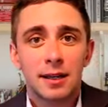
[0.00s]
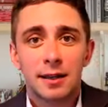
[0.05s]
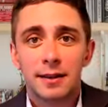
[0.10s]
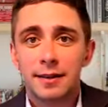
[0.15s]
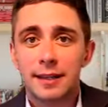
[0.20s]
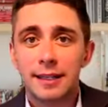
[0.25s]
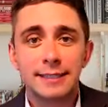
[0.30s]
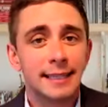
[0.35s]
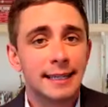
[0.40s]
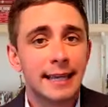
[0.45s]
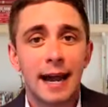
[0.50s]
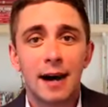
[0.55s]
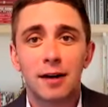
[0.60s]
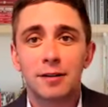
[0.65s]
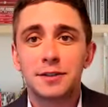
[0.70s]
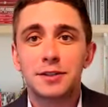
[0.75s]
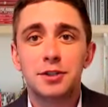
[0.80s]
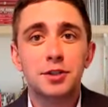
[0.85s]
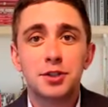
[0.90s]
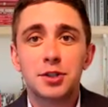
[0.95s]
These
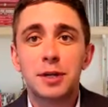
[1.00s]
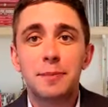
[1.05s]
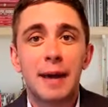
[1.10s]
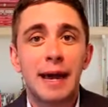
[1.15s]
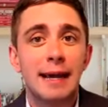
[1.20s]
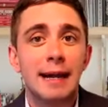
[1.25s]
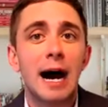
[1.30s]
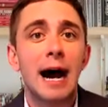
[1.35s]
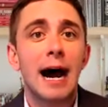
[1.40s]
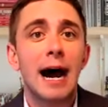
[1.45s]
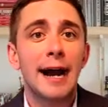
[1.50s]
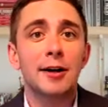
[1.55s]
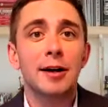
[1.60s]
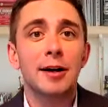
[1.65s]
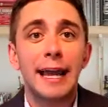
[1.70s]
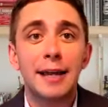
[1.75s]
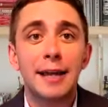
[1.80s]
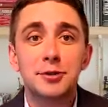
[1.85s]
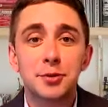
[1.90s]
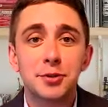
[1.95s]
accounts usually pay a higher
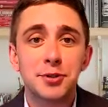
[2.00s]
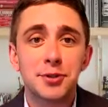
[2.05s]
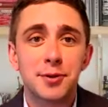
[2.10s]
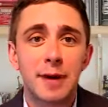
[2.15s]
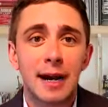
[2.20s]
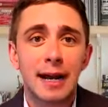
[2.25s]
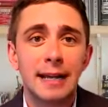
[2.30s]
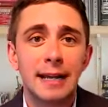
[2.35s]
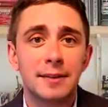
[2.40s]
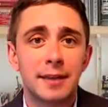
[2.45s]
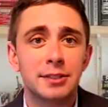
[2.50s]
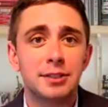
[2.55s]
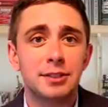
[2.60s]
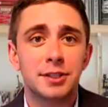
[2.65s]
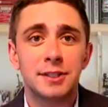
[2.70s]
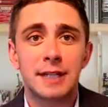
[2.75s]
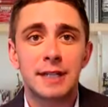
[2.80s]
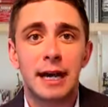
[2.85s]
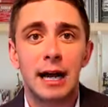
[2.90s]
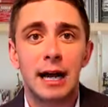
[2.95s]
interest rate than
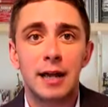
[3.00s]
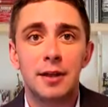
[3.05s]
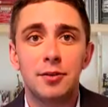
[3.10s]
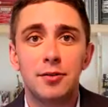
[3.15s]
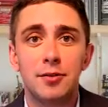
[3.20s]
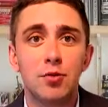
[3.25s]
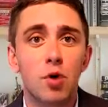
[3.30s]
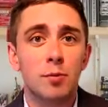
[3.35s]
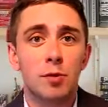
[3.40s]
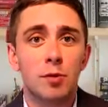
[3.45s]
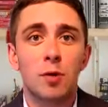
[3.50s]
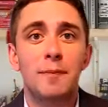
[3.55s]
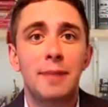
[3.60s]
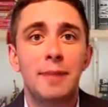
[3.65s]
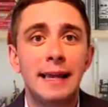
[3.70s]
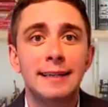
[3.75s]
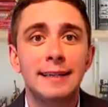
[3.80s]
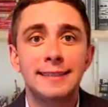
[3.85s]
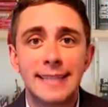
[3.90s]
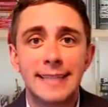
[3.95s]
just a normal
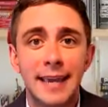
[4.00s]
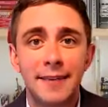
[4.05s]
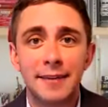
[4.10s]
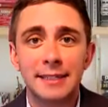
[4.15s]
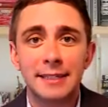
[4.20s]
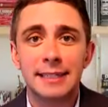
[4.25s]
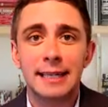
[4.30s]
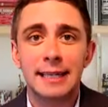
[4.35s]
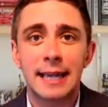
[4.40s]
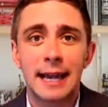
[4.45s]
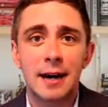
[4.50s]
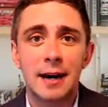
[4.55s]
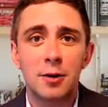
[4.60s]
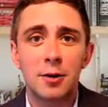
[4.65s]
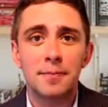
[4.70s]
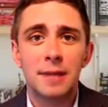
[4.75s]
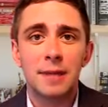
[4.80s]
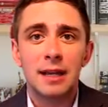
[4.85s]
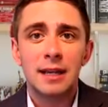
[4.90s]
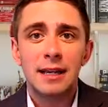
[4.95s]
bank savings
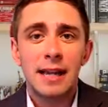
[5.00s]
account,